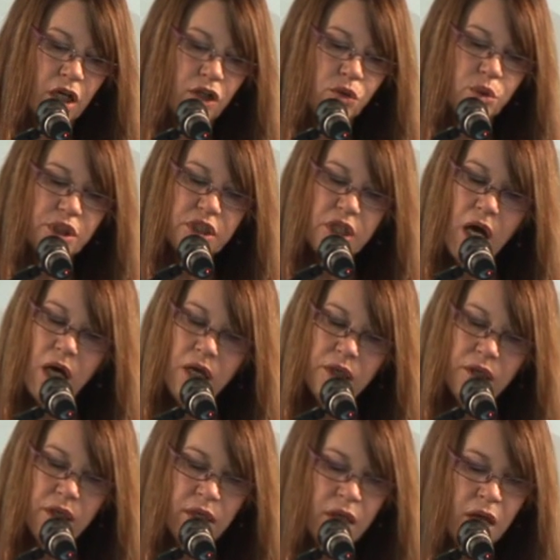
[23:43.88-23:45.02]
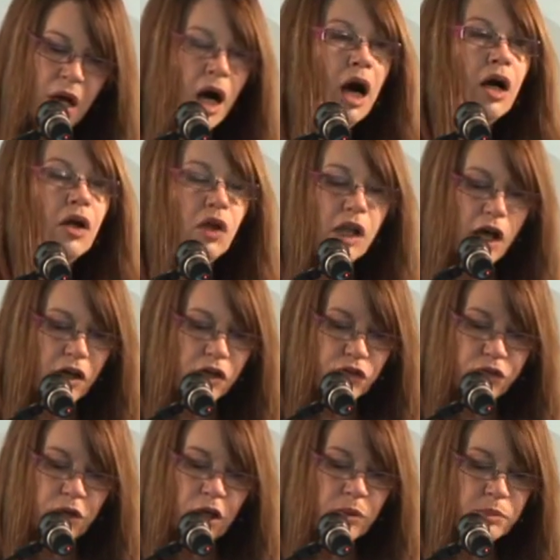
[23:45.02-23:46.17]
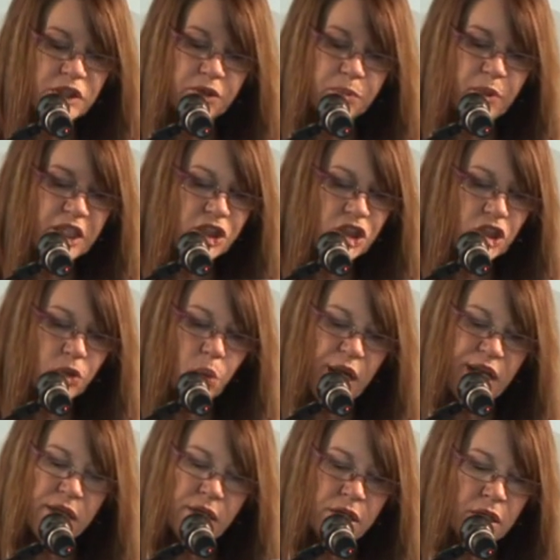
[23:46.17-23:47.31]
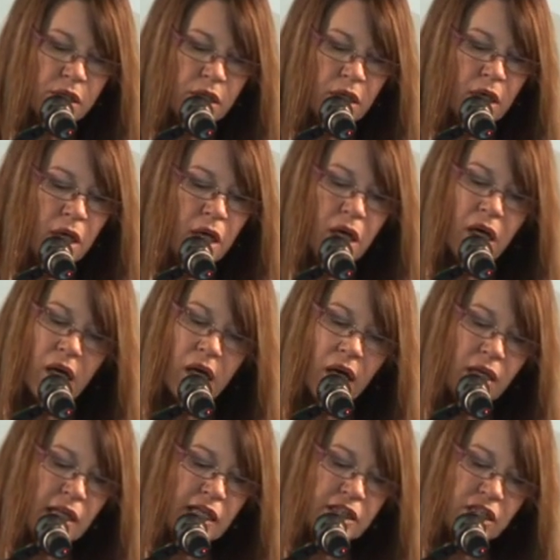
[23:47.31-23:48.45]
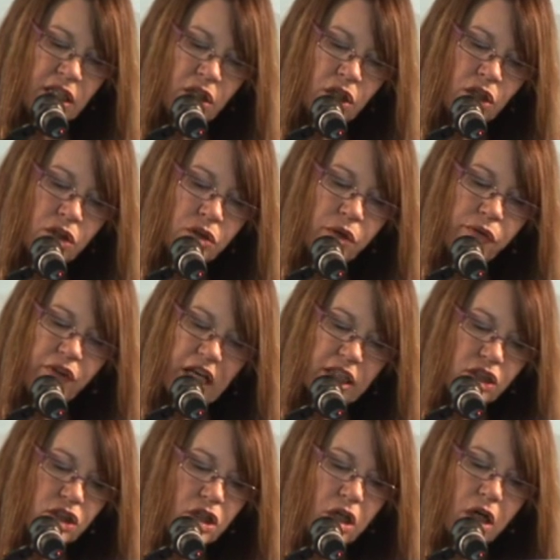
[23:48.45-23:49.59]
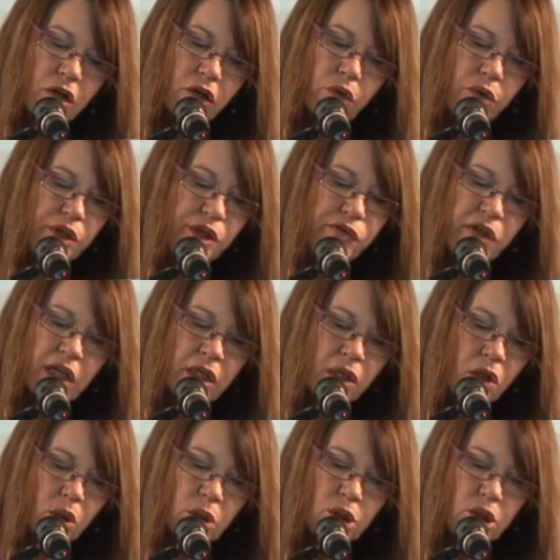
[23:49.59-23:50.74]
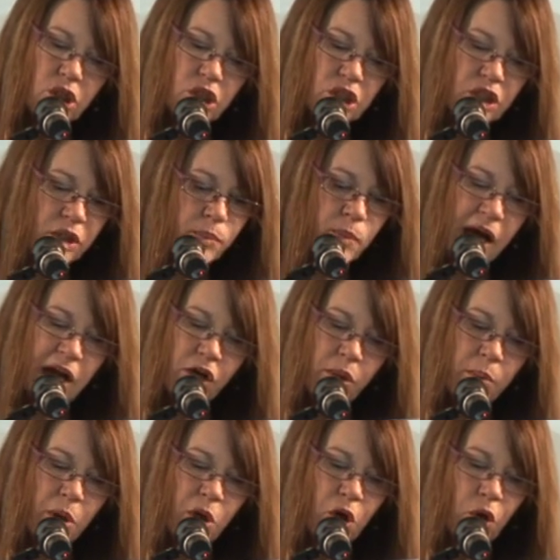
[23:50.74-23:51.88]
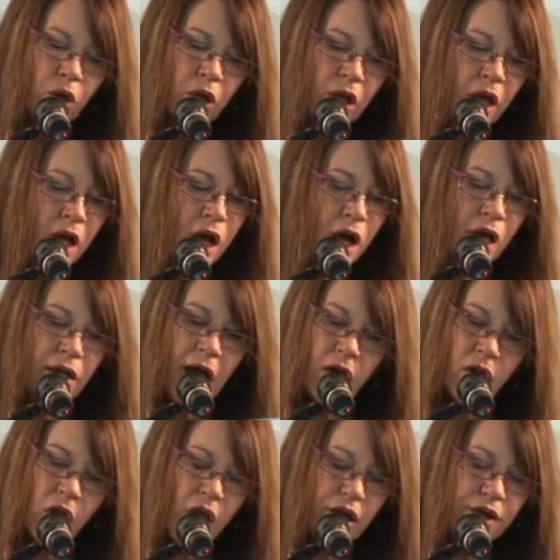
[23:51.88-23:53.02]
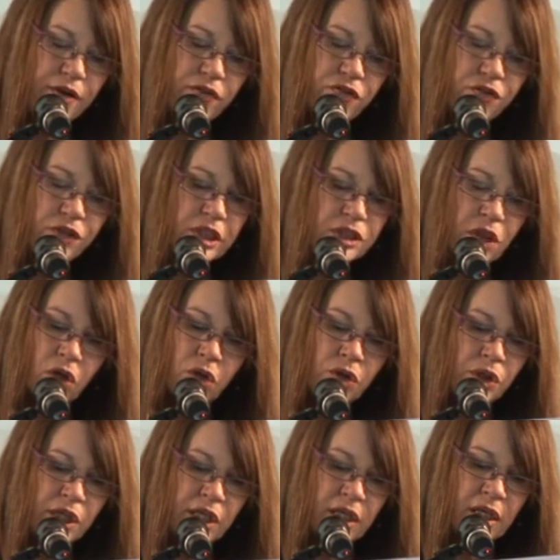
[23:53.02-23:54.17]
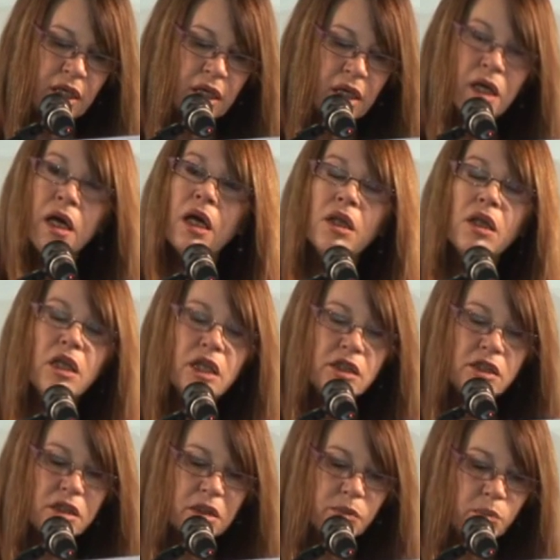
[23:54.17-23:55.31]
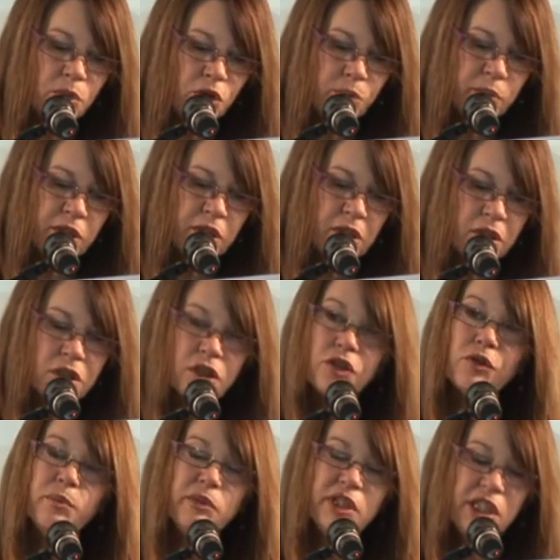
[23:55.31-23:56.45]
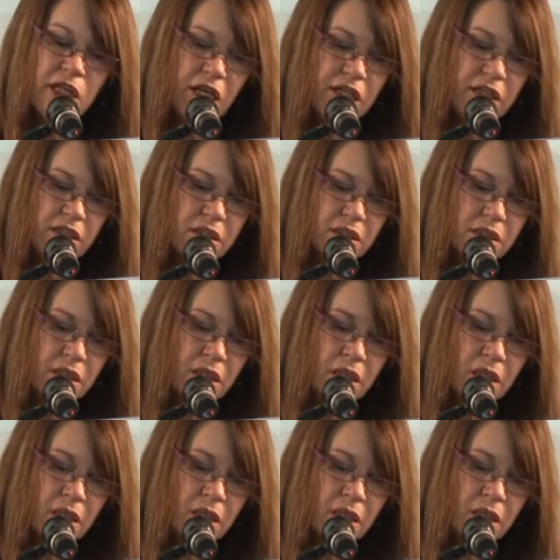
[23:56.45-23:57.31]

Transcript: and return, how love must be a surrender, a letting go of that dark grieving lodged in marrow bone, and how life is only this moment at midnight,